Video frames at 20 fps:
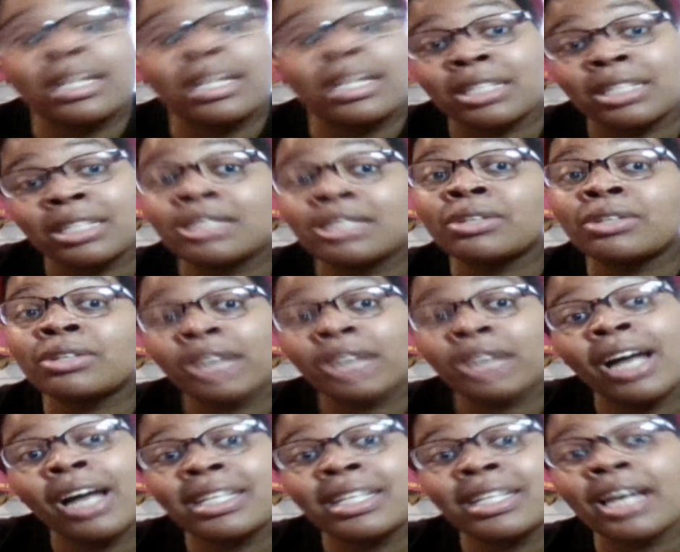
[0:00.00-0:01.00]
It's considered a
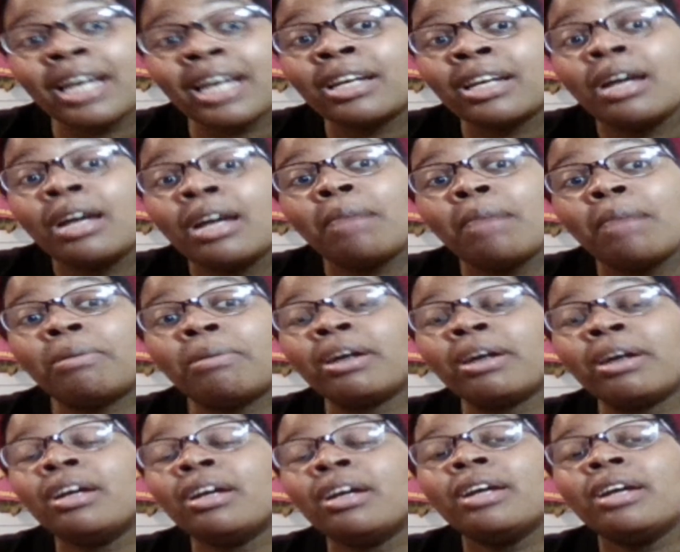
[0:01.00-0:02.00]
contact,
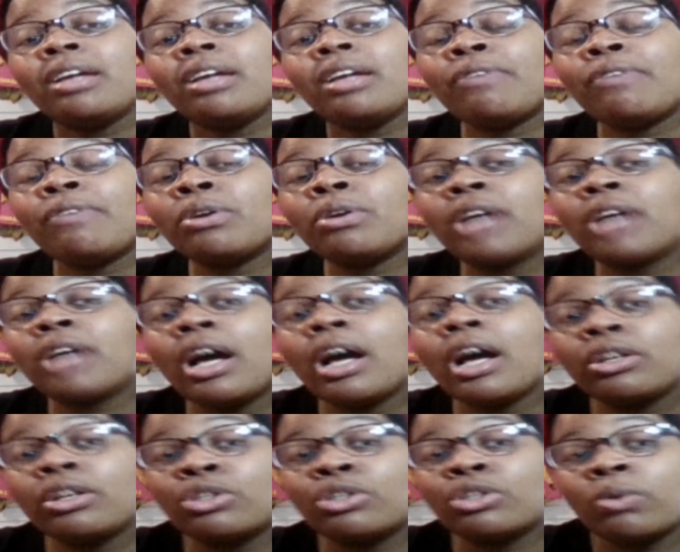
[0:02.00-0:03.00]
but if you're
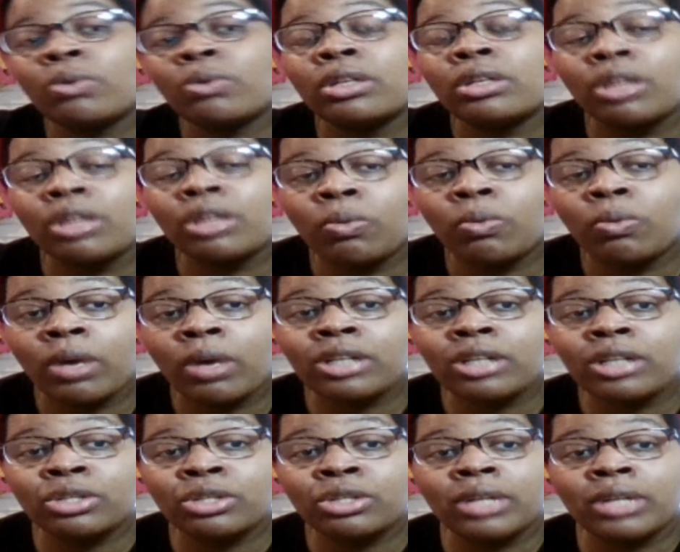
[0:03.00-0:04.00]
not doing the
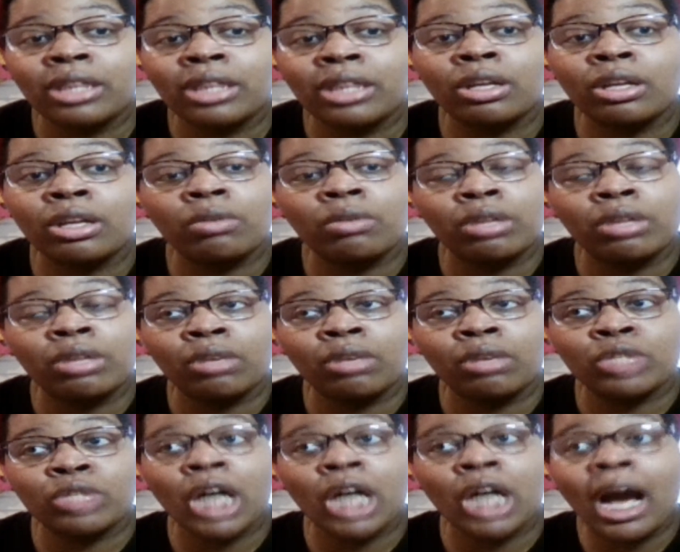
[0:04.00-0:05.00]
work to get the
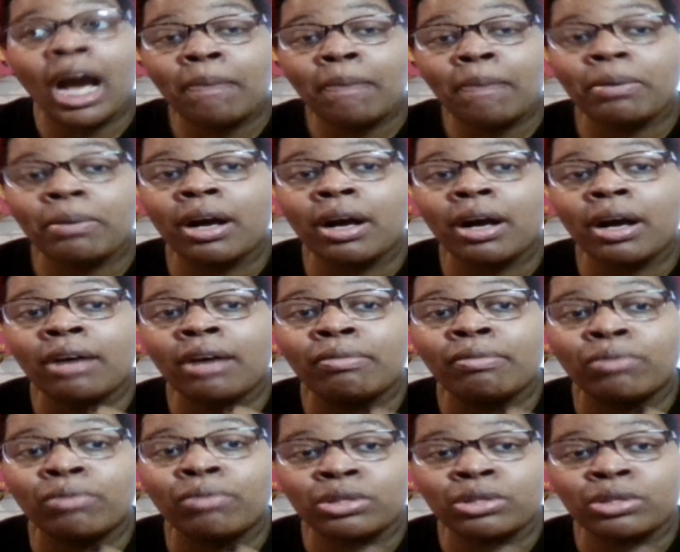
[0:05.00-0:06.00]
type
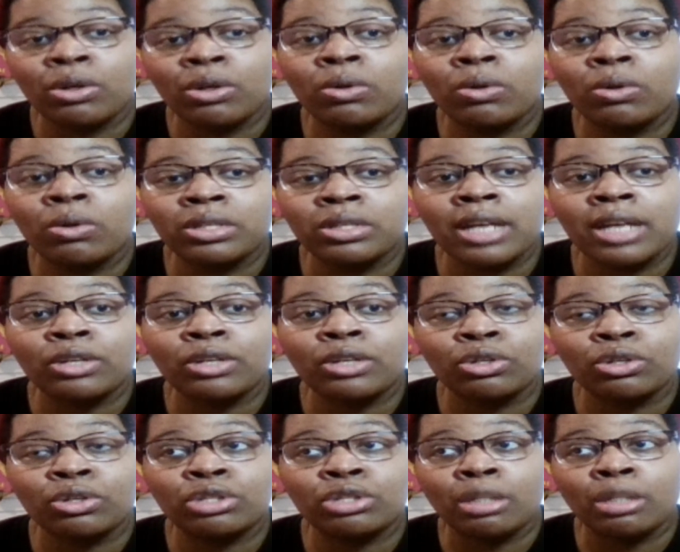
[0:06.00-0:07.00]
of results that
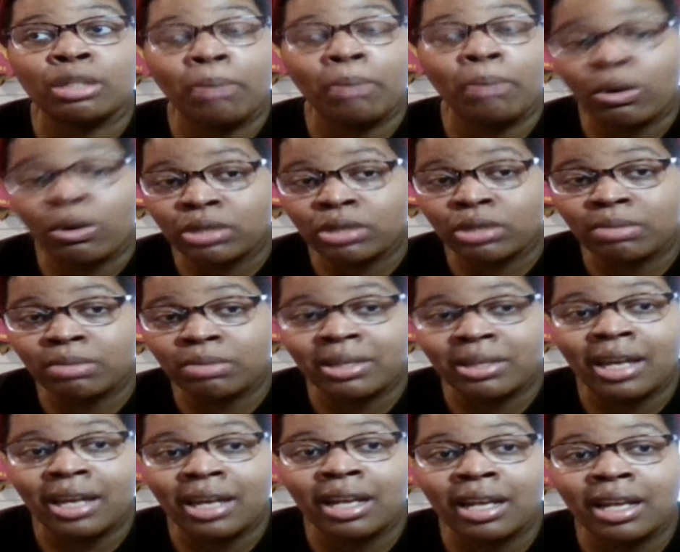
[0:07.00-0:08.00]
you're supposed to be
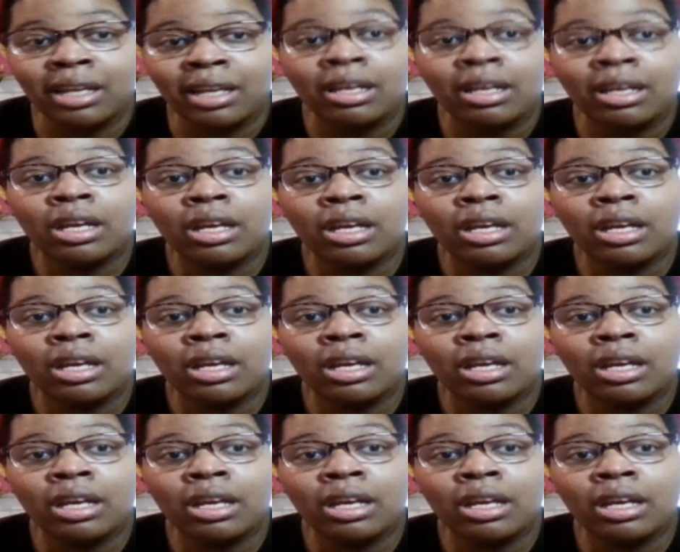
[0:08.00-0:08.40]
getting,